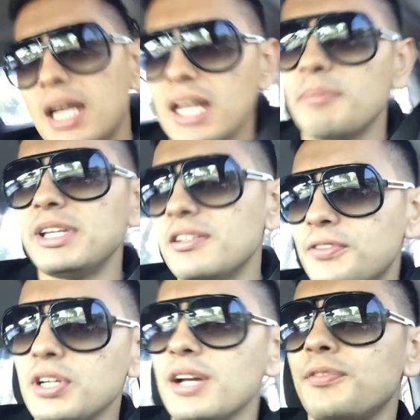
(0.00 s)
I mean, if
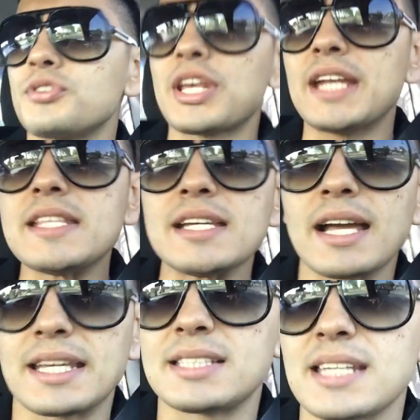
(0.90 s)
there's anything
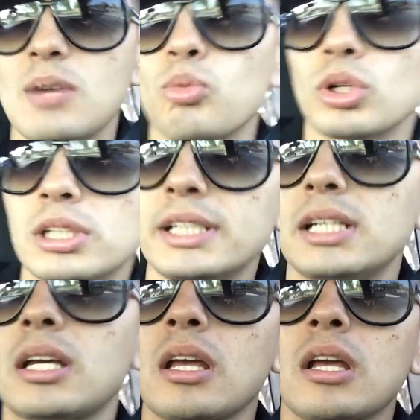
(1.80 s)
I can say I'm really
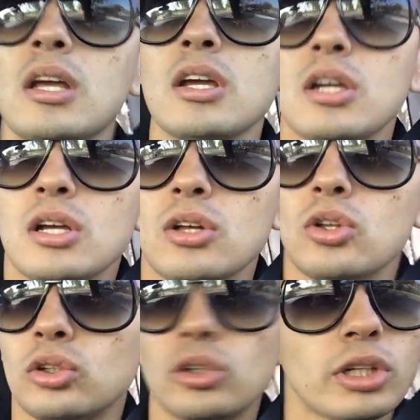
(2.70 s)

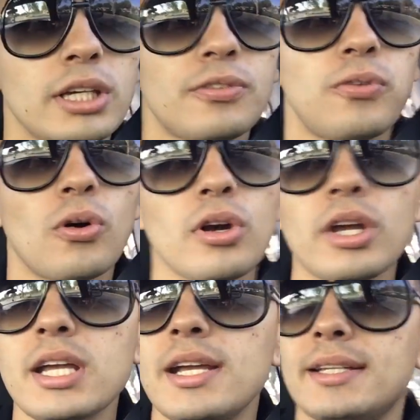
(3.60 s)
looking for,
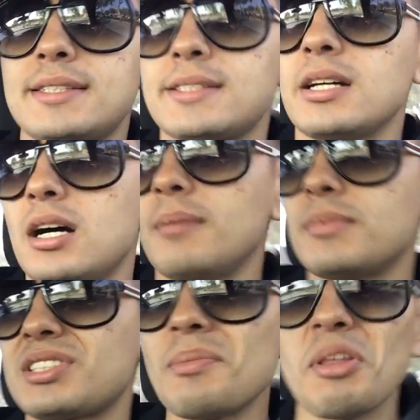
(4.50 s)
it's some
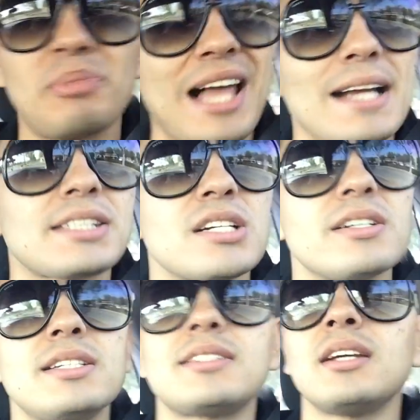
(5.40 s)
of the Black
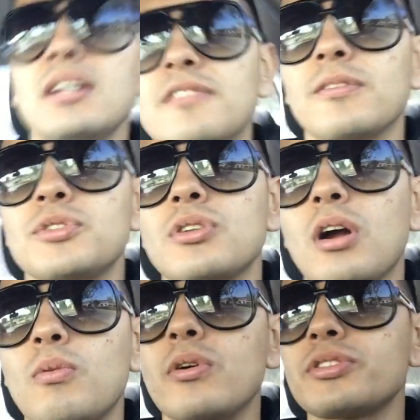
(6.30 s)
Series from
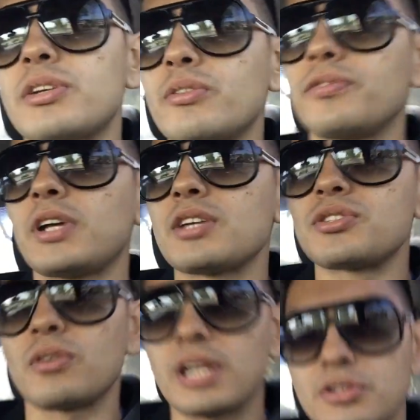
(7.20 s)
Star Wars. I don't know if you guys
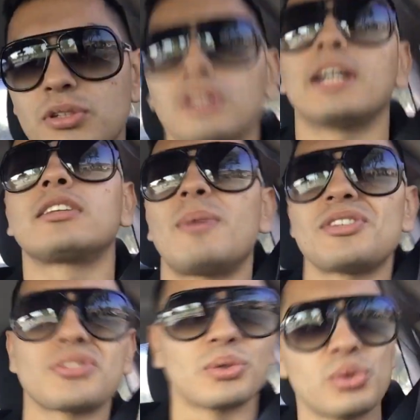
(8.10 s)
know that I do collect them. I
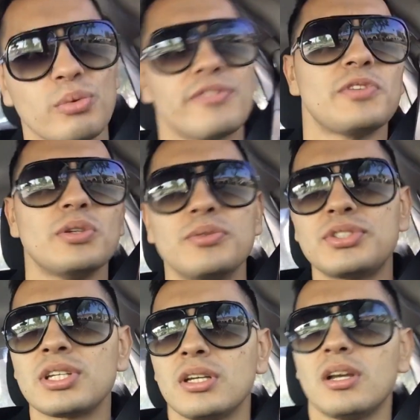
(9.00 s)
just don't do
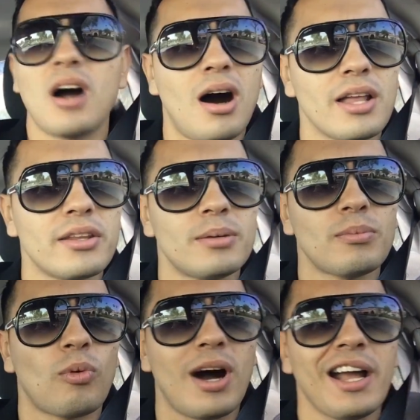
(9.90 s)
reviews on
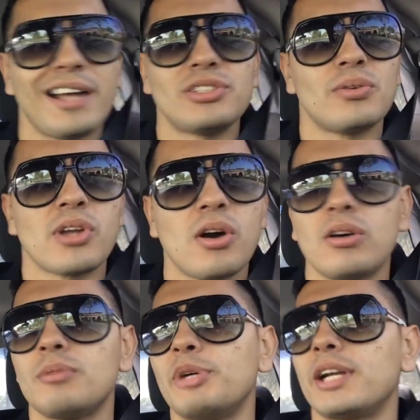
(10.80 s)
them. Why, I don't
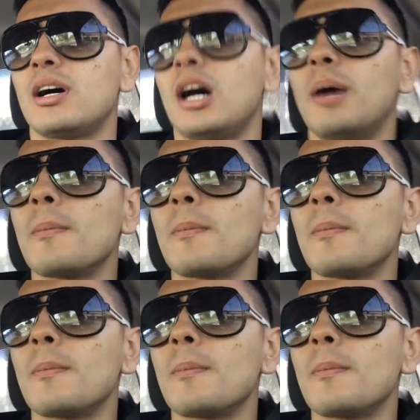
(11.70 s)
know. But I